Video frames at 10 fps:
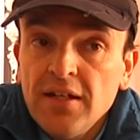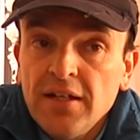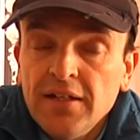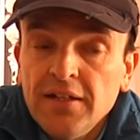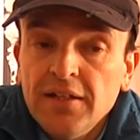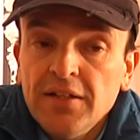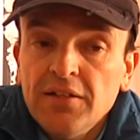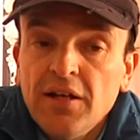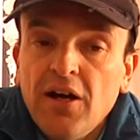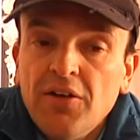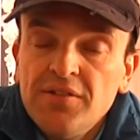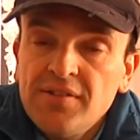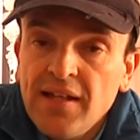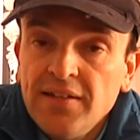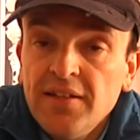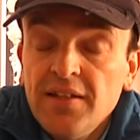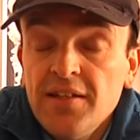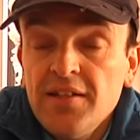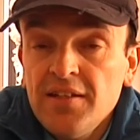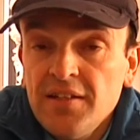On
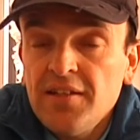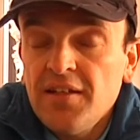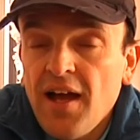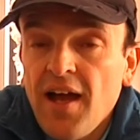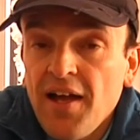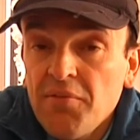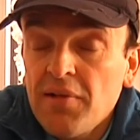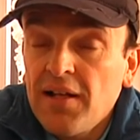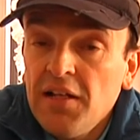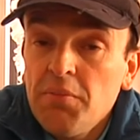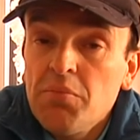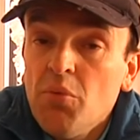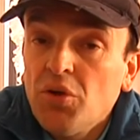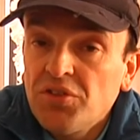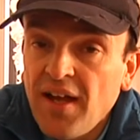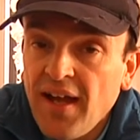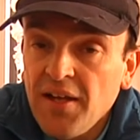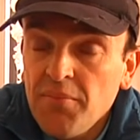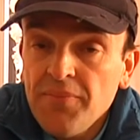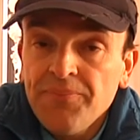Sunday I had a little bit more
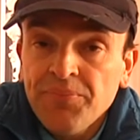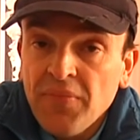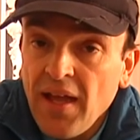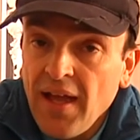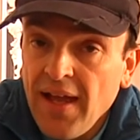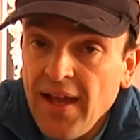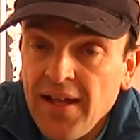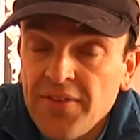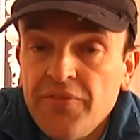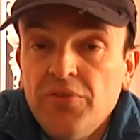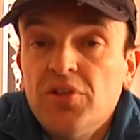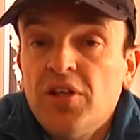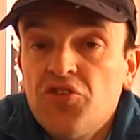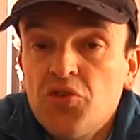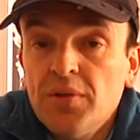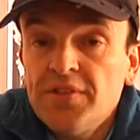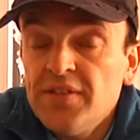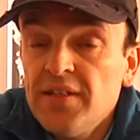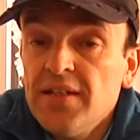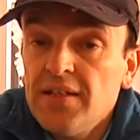time, and the footage you will
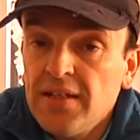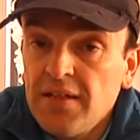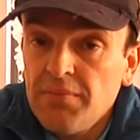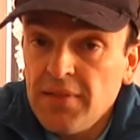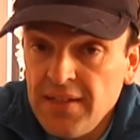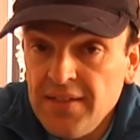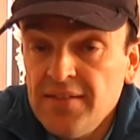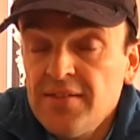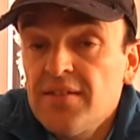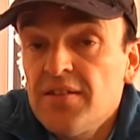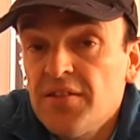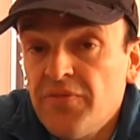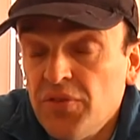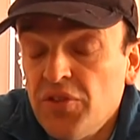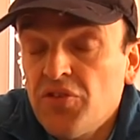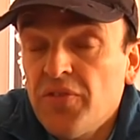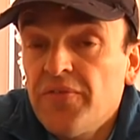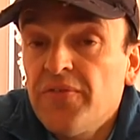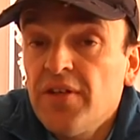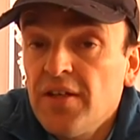see is the footage of
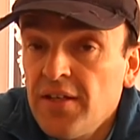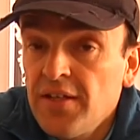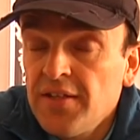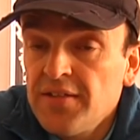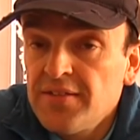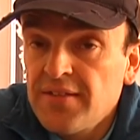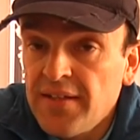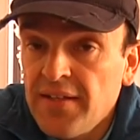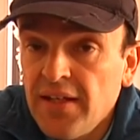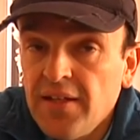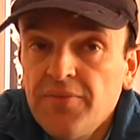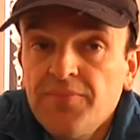Sunday.